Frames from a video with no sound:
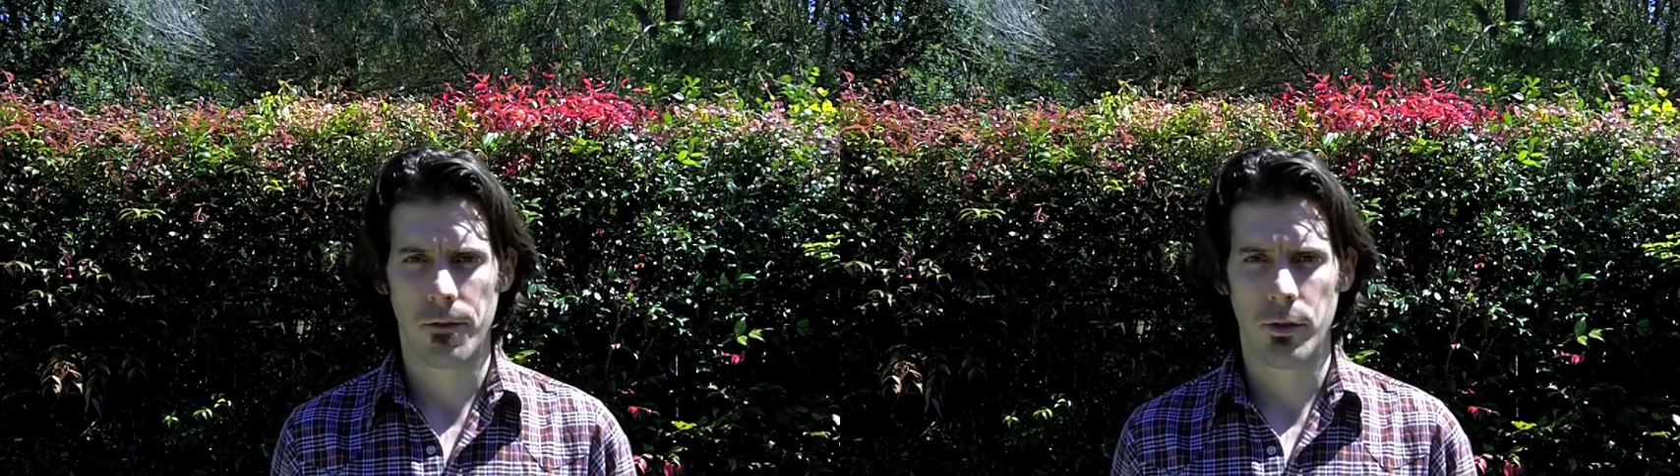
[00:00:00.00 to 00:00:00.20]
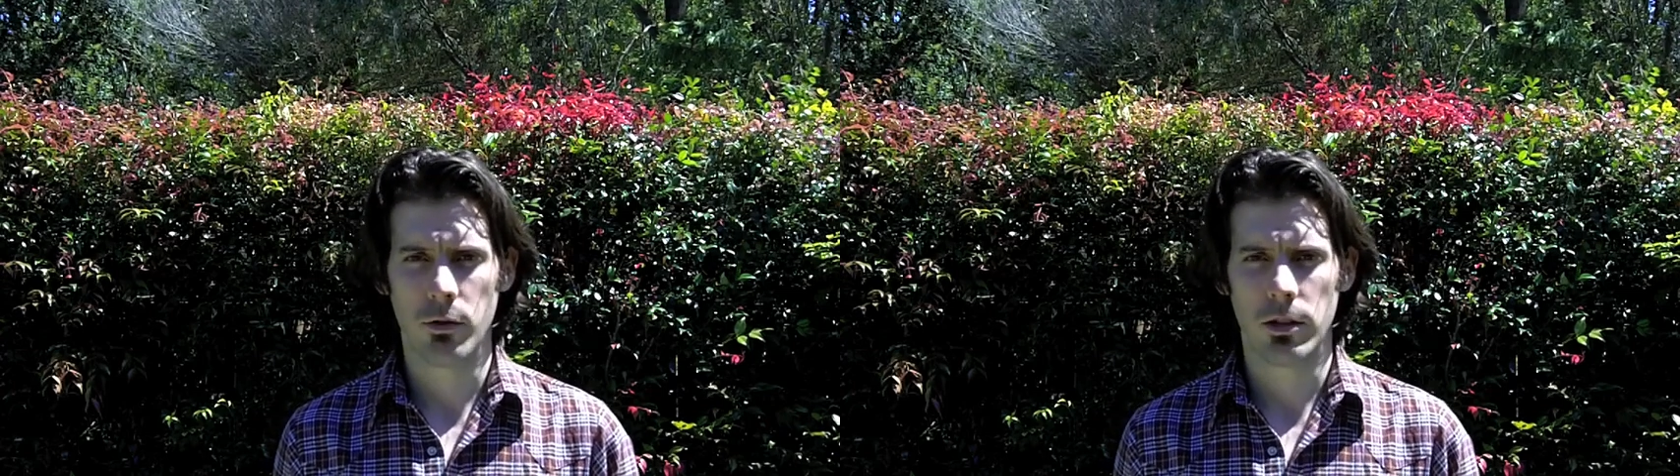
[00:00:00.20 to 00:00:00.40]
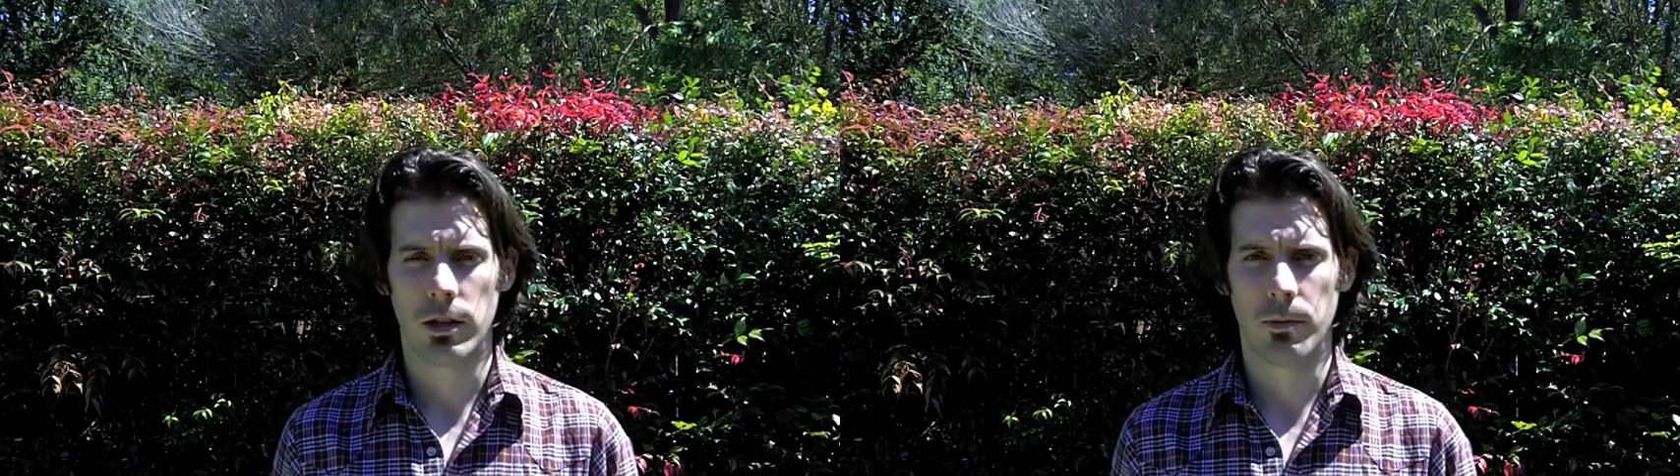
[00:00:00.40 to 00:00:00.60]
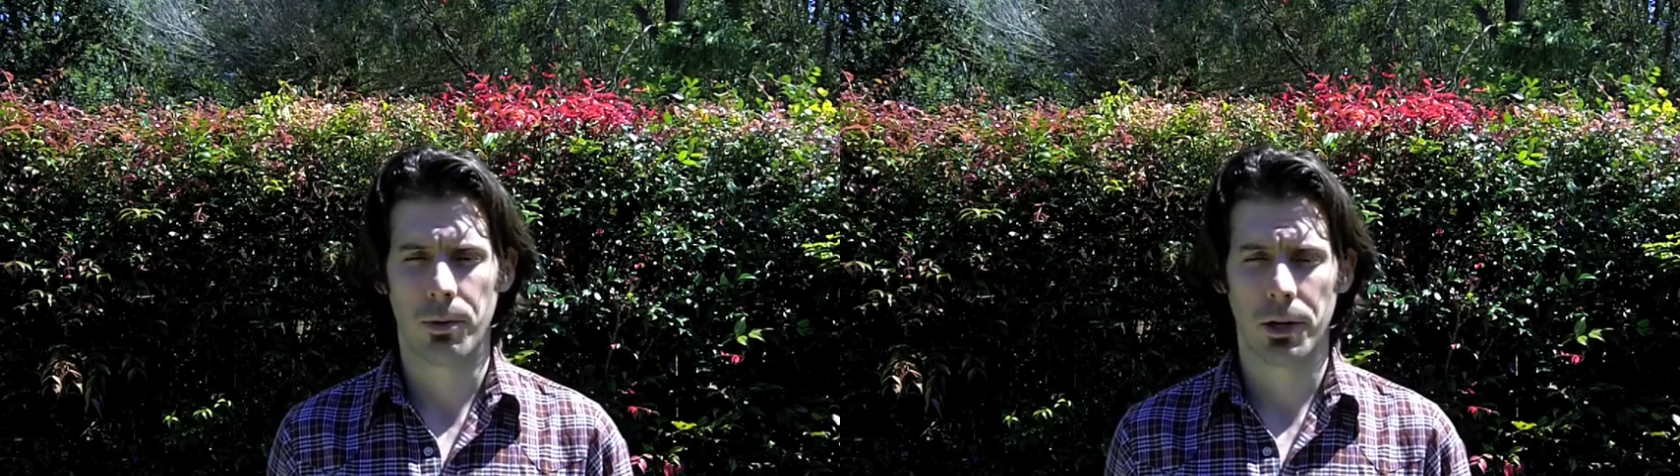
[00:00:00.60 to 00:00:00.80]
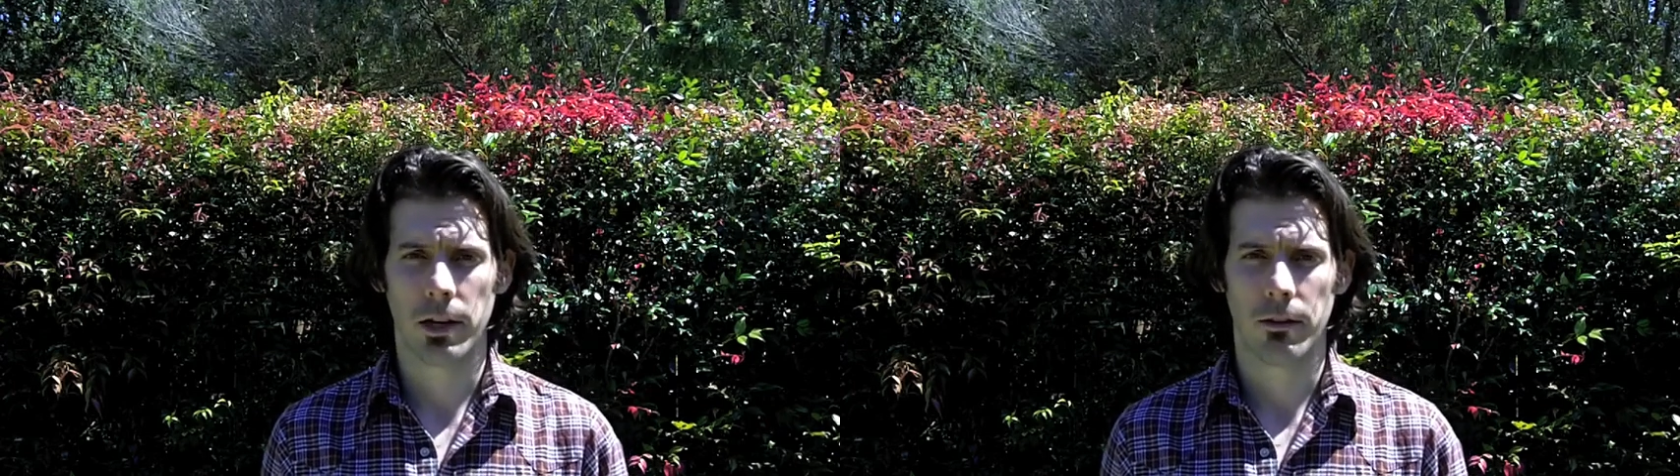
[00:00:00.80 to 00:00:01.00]
few of the
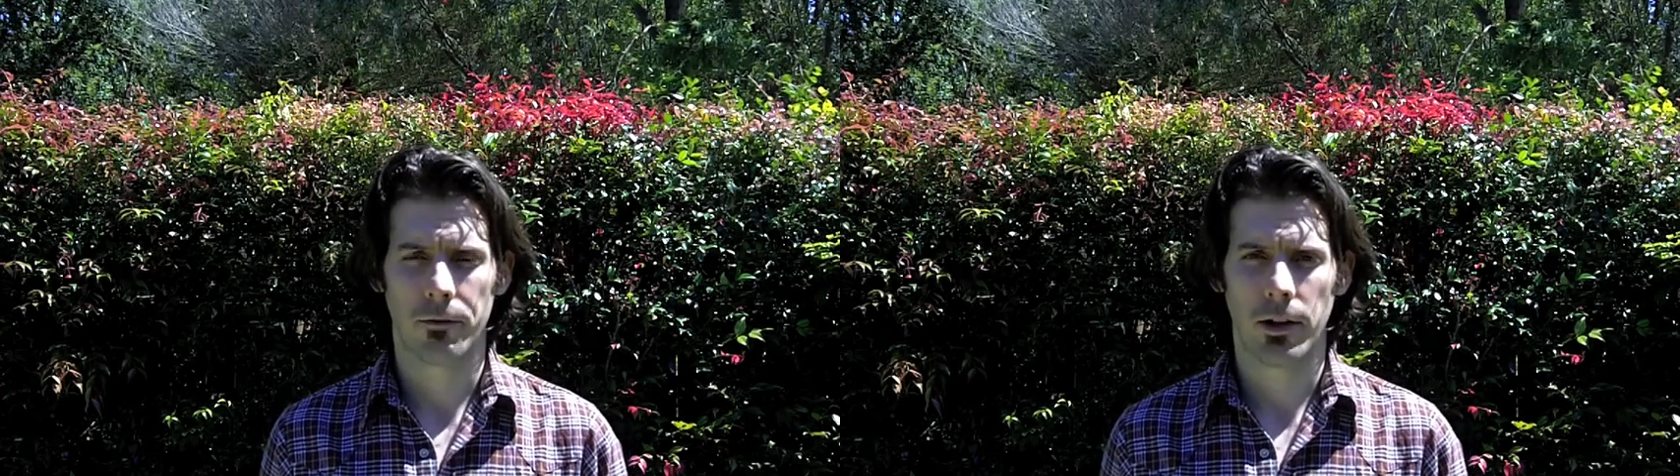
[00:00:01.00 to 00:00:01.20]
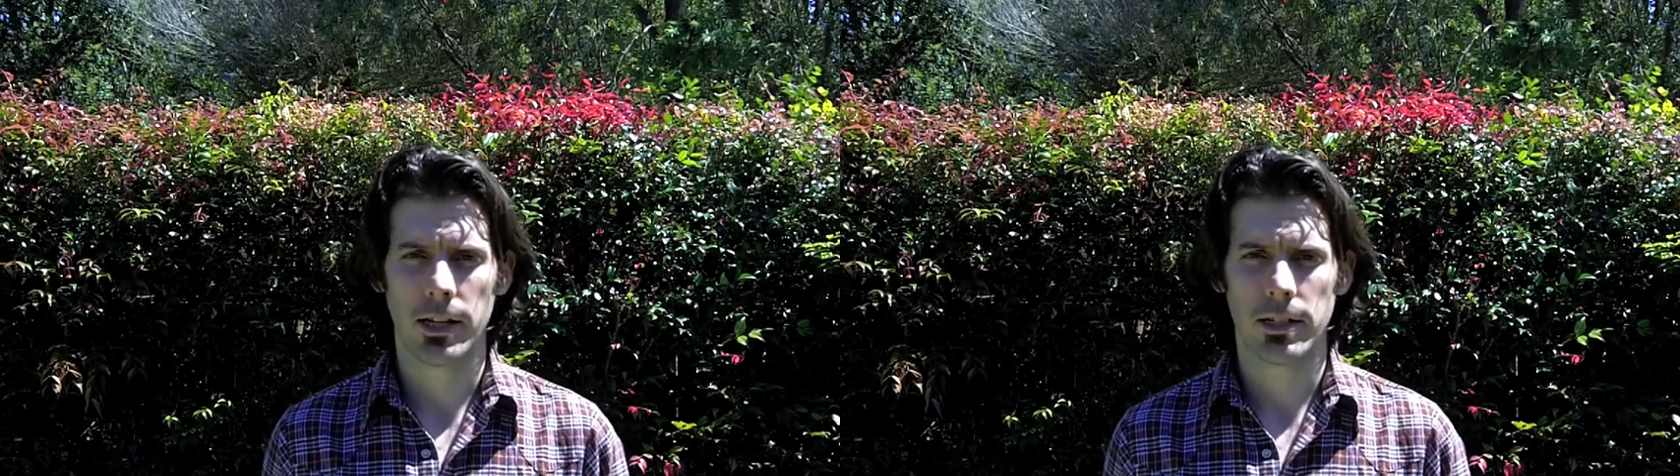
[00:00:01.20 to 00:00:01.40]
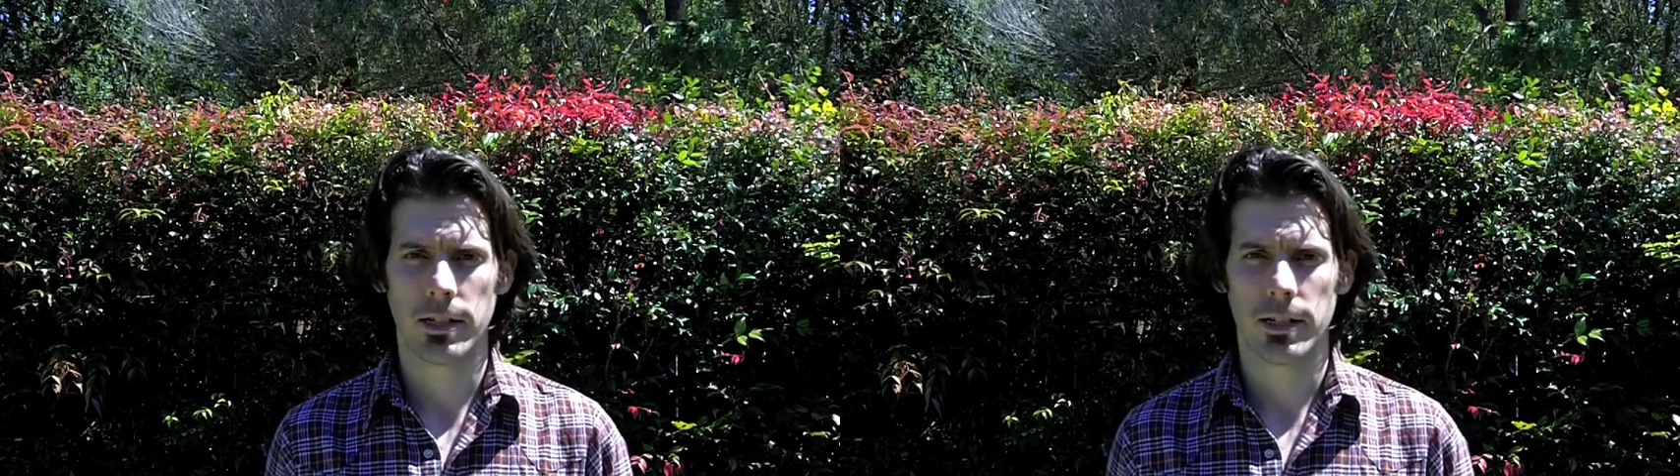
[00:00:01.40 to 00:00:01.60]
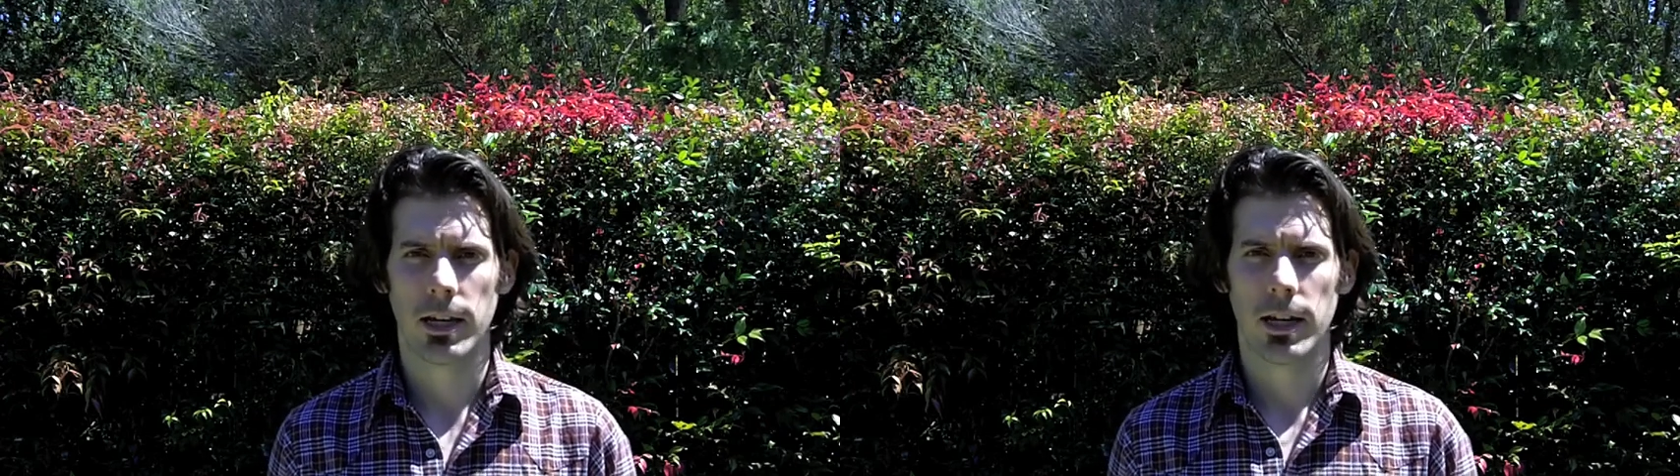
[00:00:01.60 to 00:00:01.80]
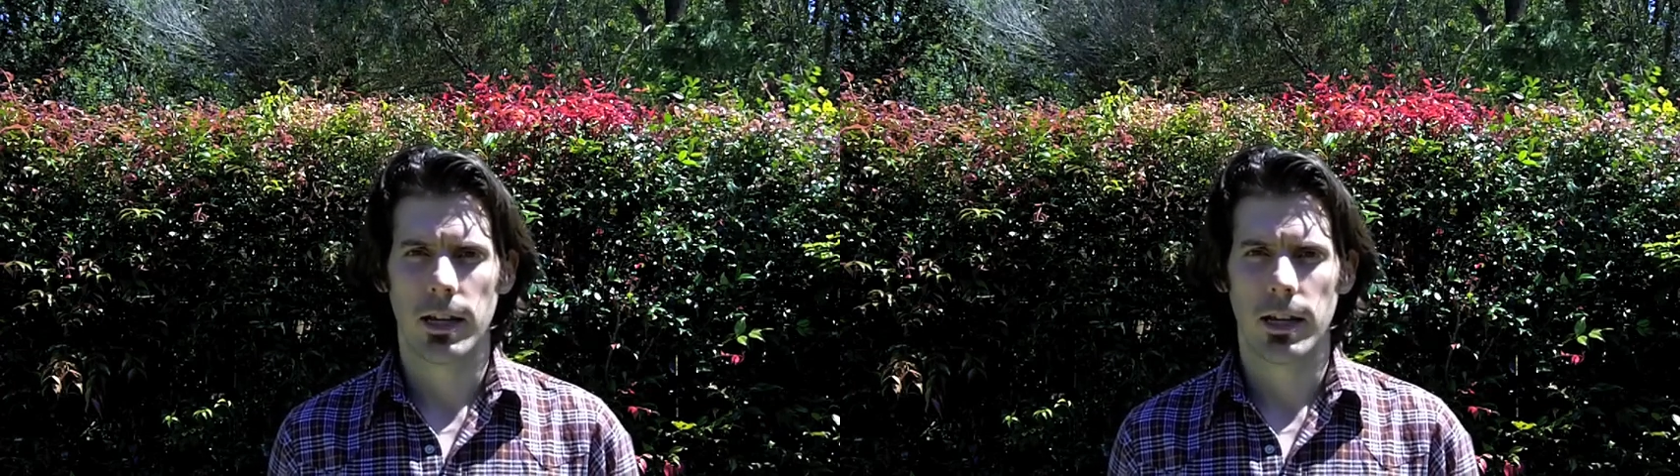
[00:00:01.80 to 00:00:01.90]
predicate phrases